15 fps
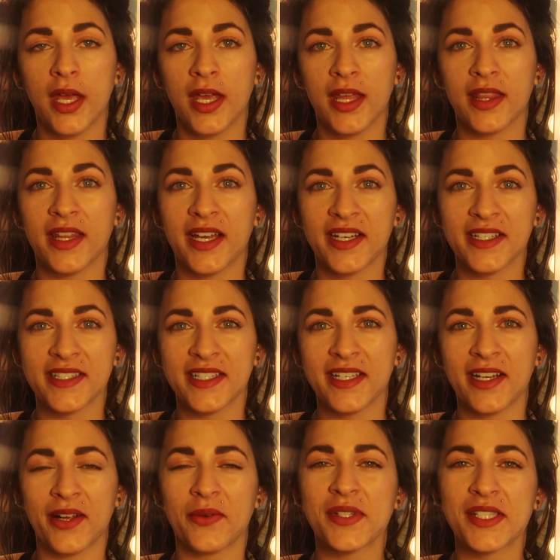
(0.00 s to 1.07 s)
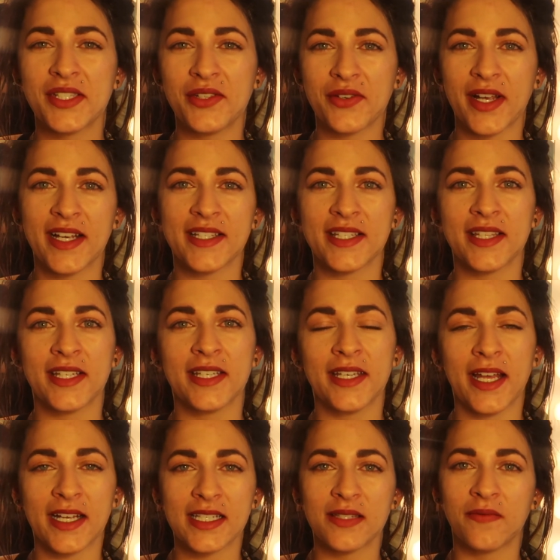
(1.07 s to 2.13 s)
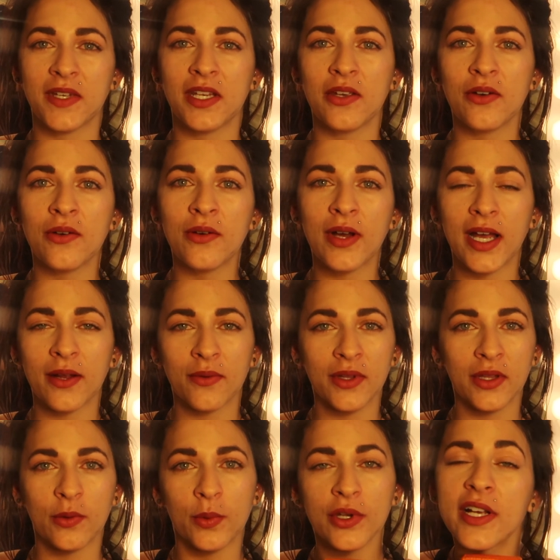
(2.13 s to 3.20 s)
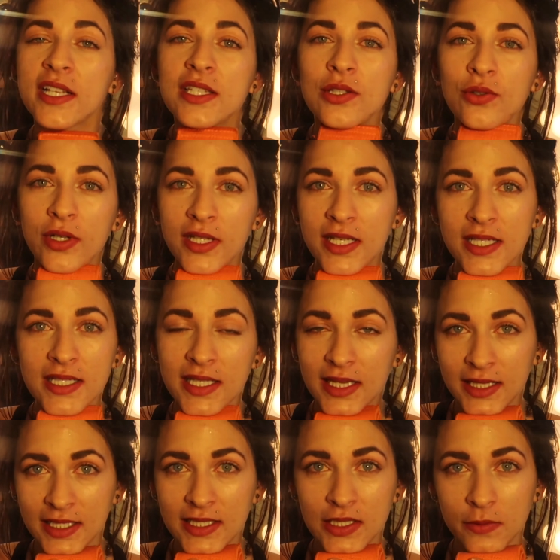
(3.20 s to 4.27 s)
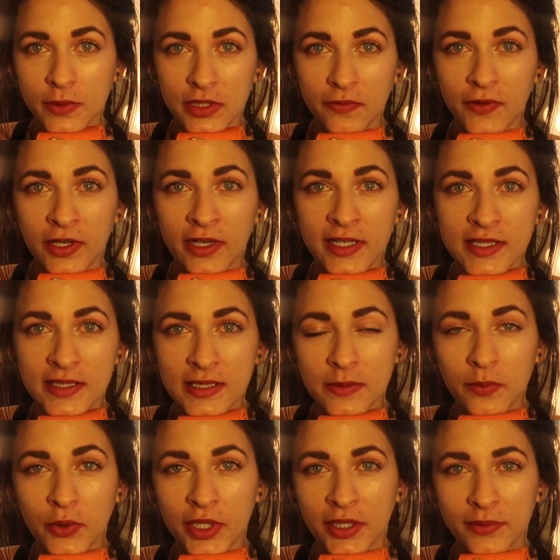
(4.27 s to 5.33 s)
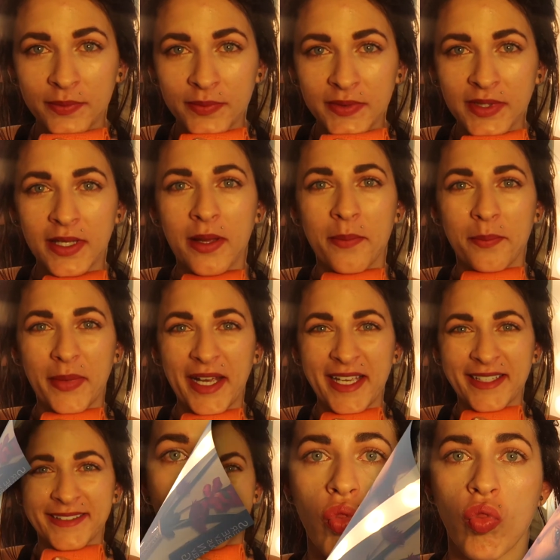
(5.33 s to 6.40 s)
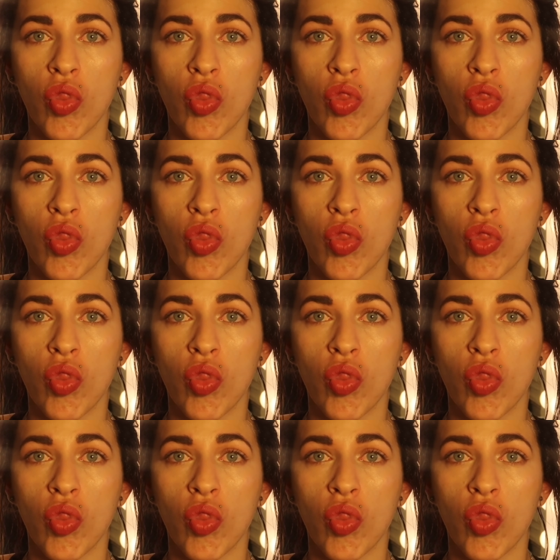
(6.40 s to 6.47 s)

And that is it. I will see you guys in the next video. I really hope you guys enjoy this, and thanks so much for your guys' support. Bye.